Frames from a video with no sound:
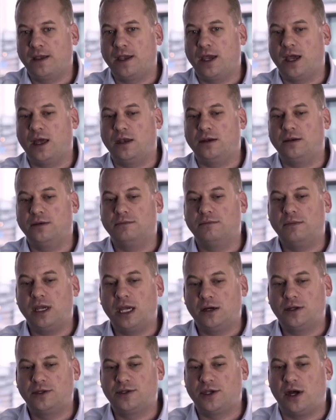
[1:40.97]
And
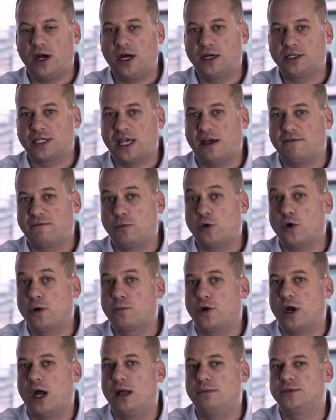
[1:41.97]
male dogs have more
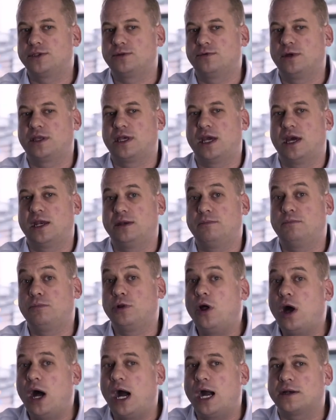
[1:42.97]
problems with getting
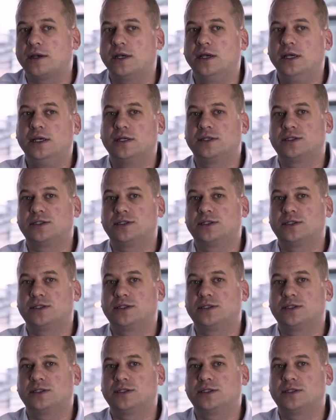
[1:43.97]
blocked.